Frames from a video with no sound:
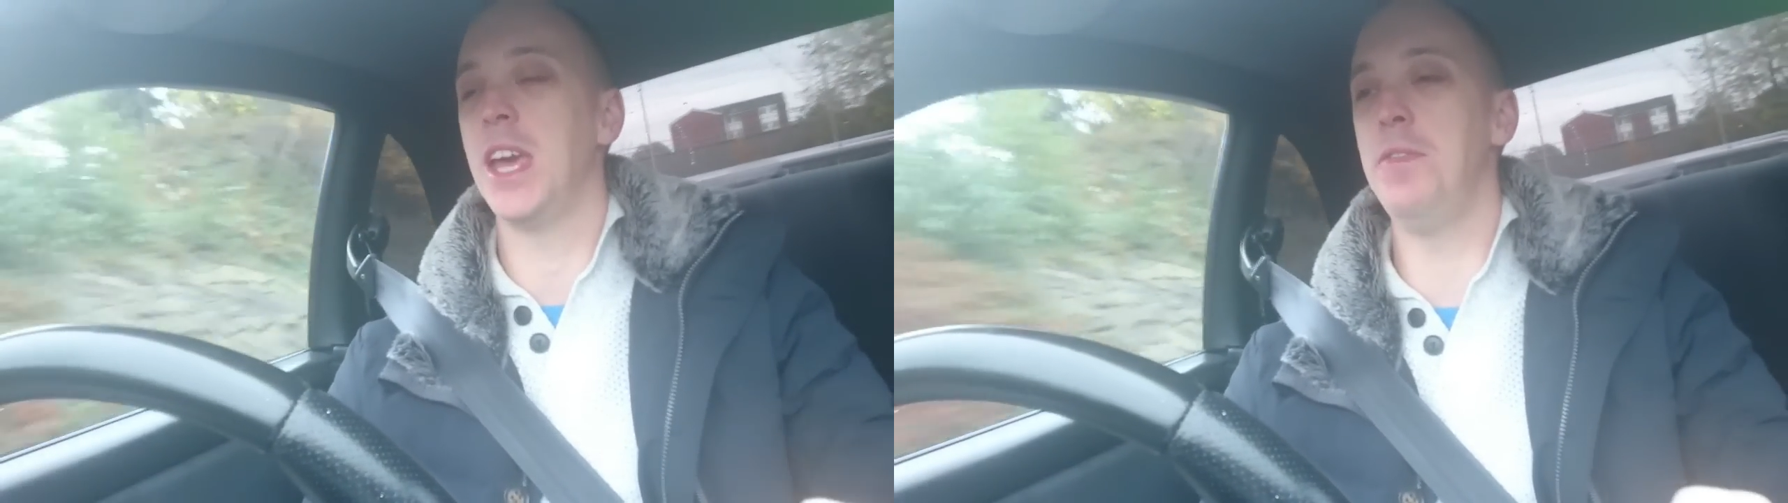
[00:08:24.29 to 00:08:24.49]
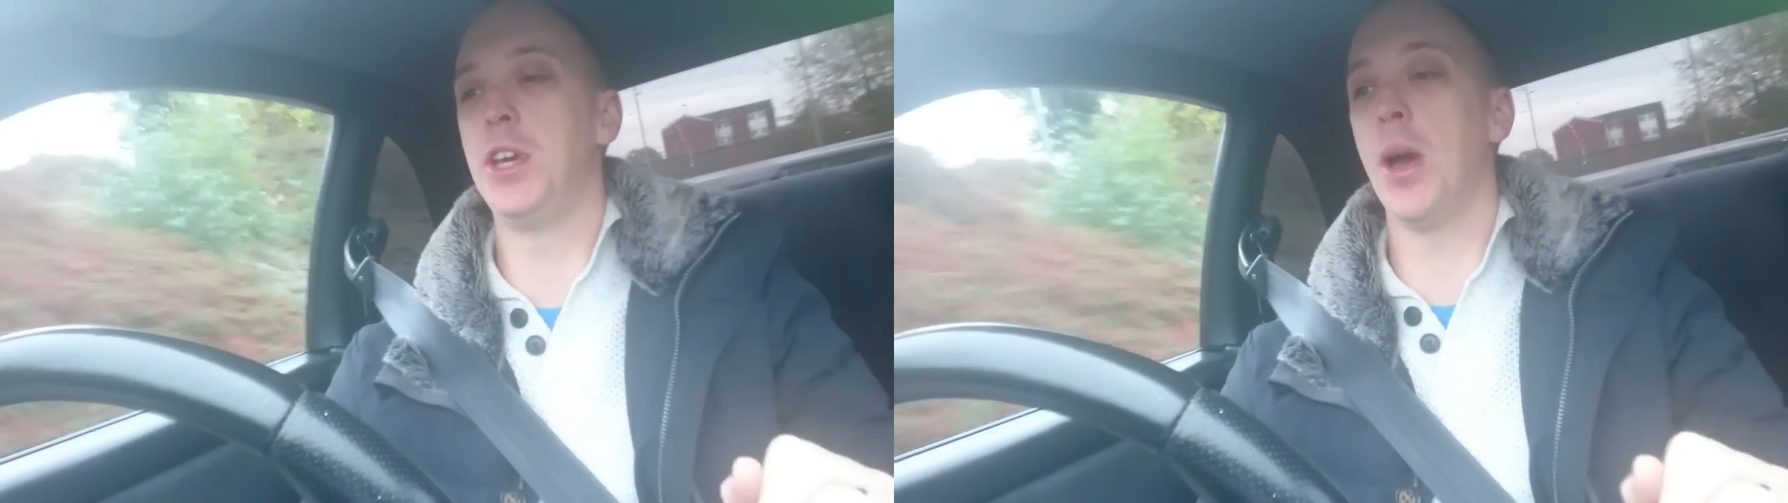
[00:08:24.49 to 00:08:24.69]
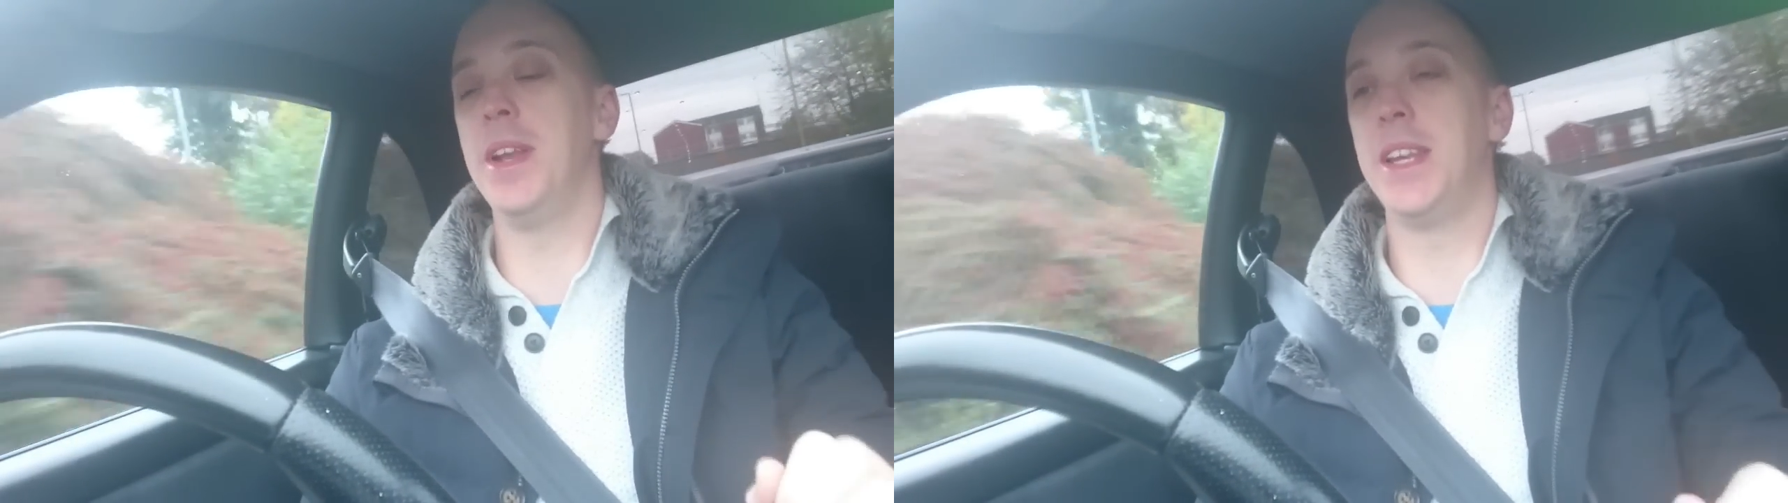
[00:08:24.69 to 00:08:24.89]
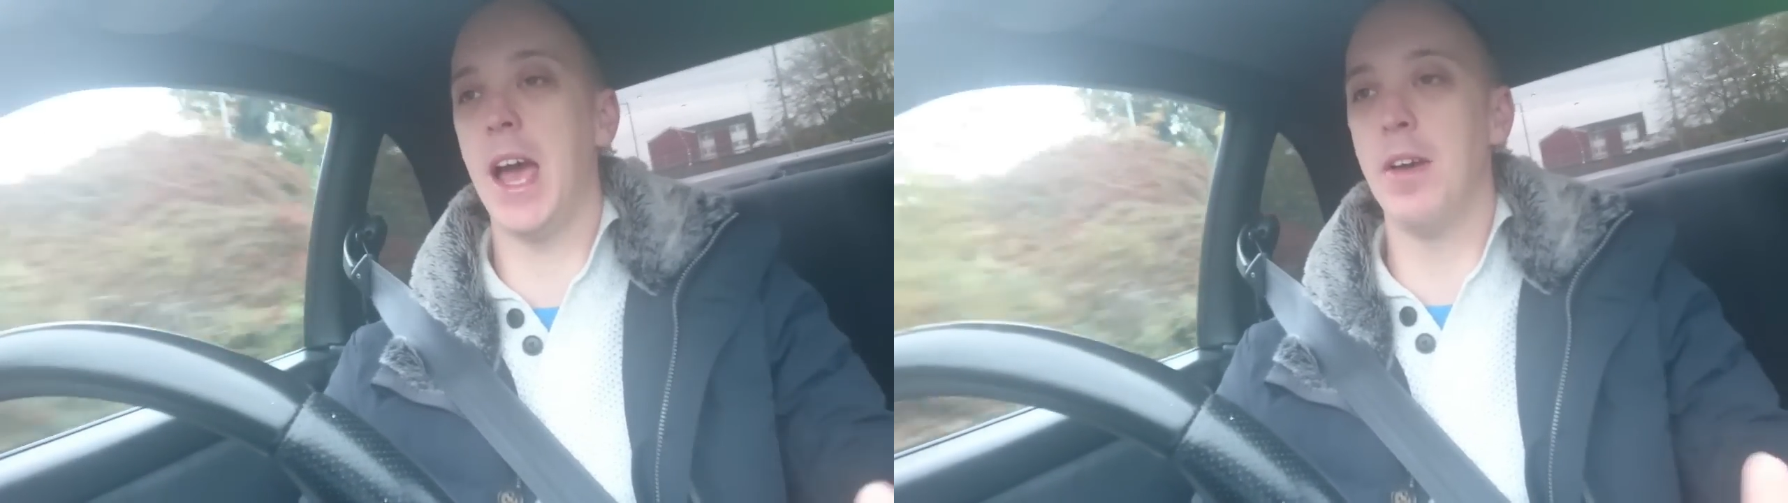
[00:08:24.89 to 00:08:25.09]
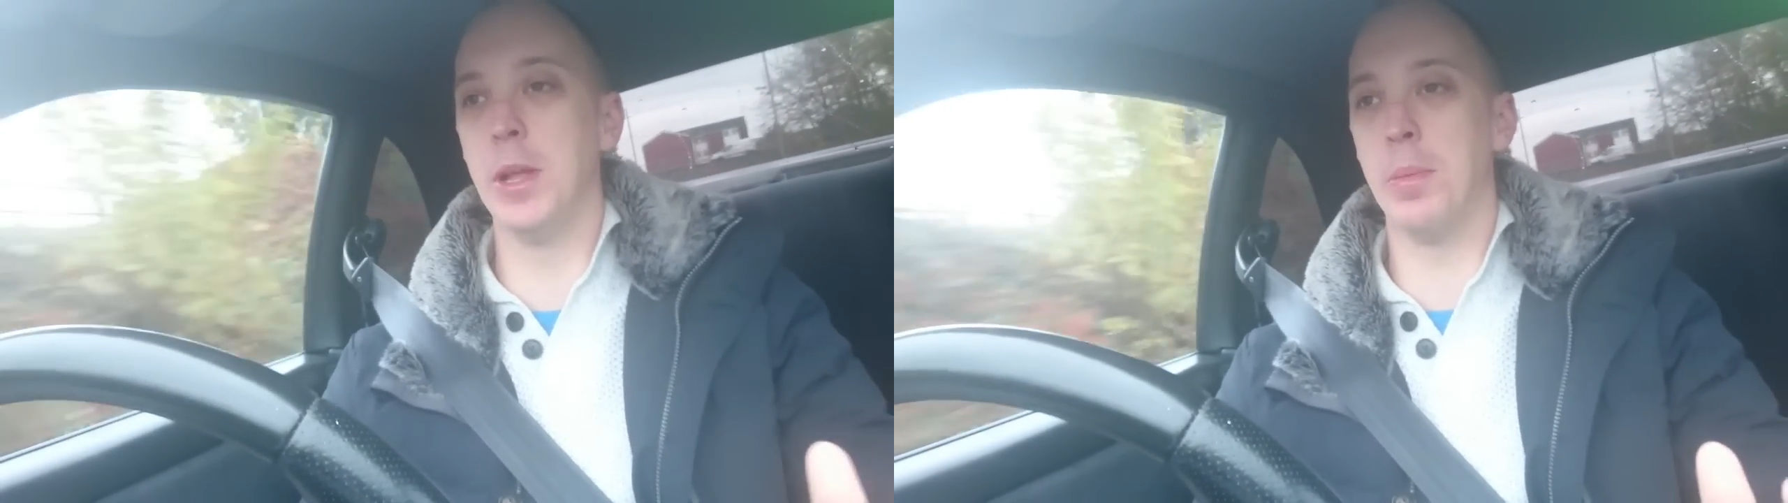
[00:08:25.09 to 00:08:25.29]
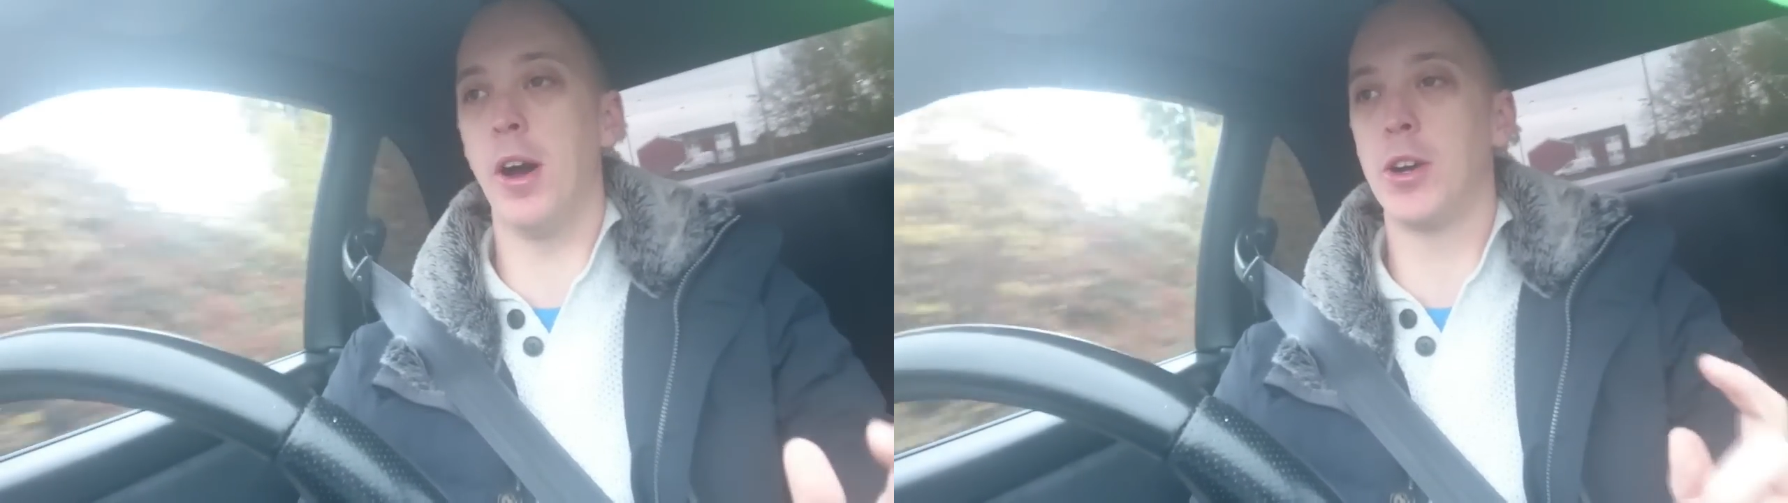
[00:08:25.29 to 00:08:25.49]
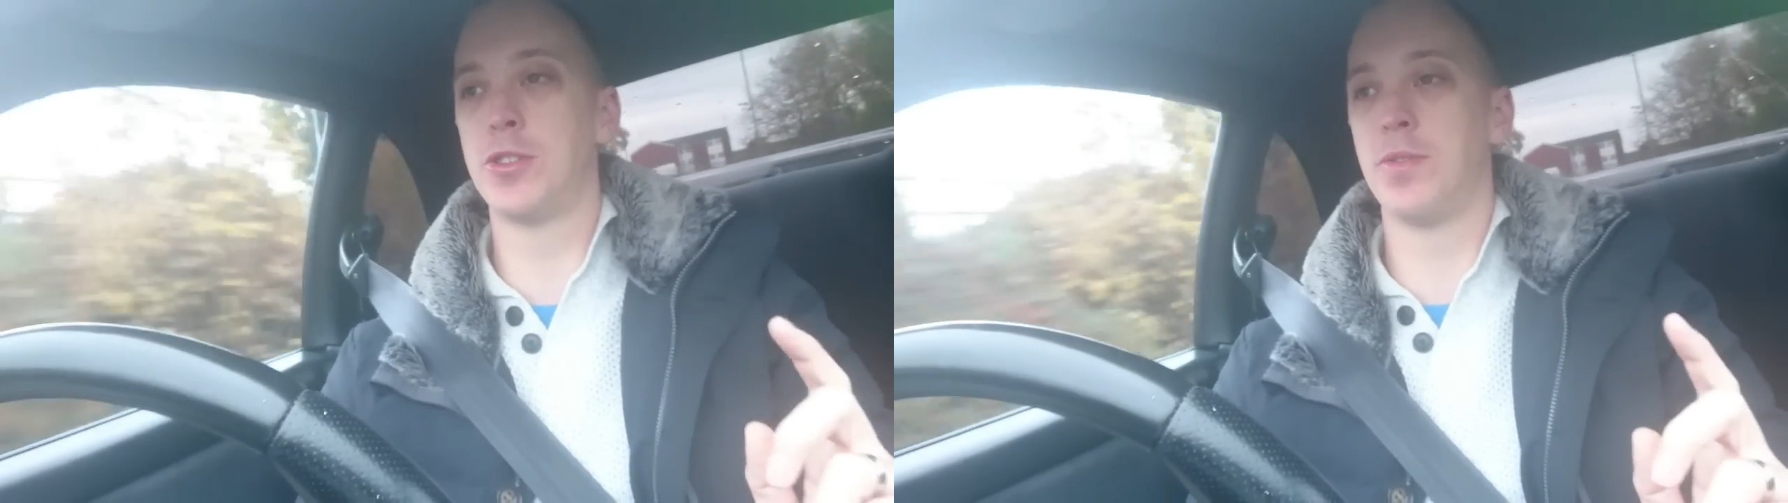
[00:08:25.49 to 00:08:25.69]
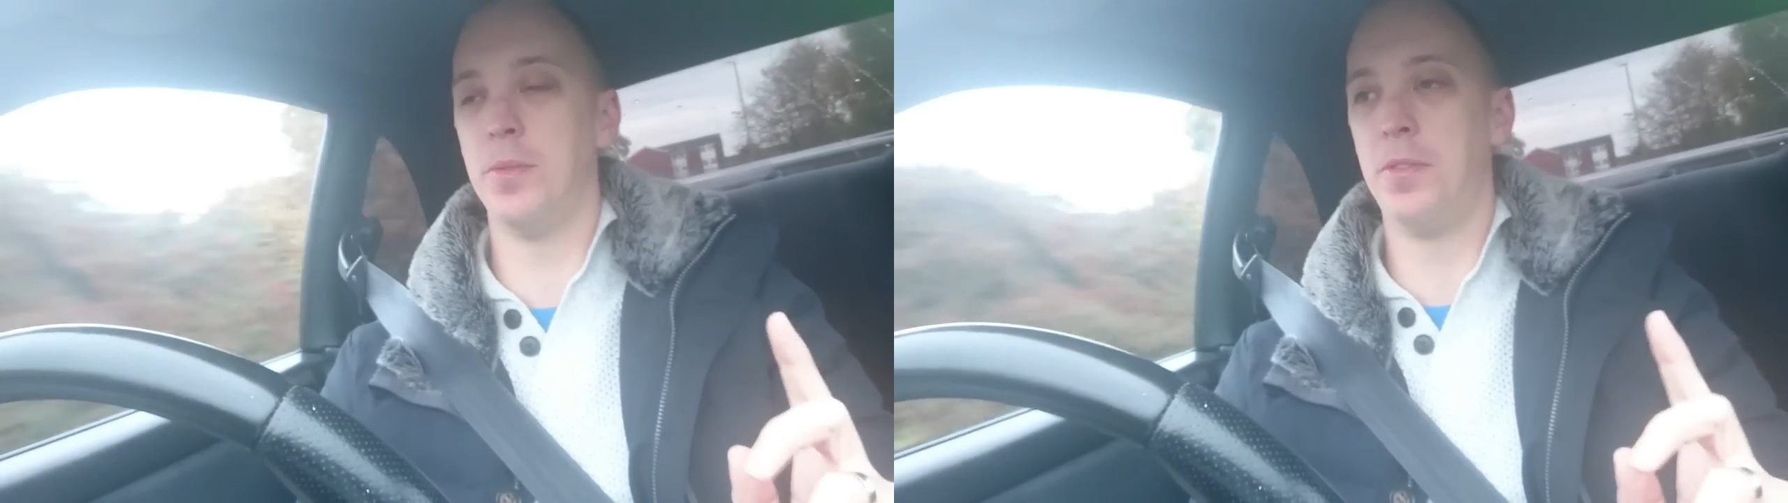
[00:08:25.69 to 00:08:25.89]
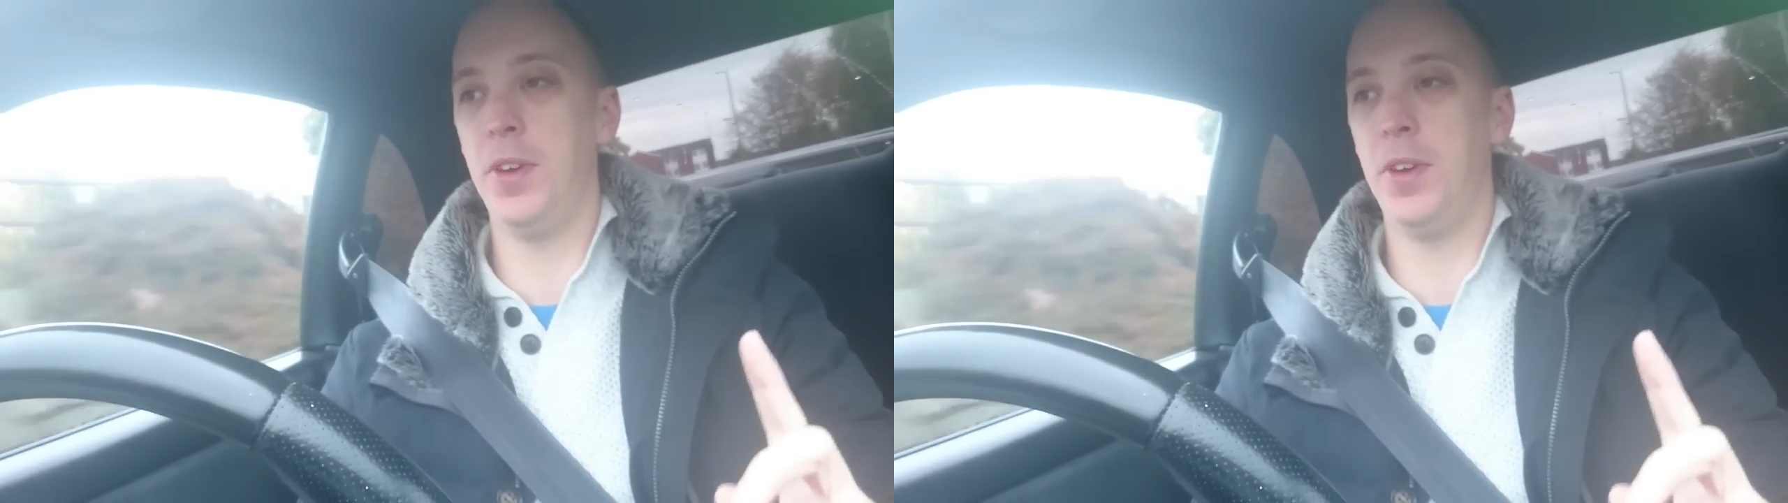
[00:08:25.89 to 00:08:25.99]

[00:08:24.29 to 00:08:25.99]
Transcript: if you're going down the box from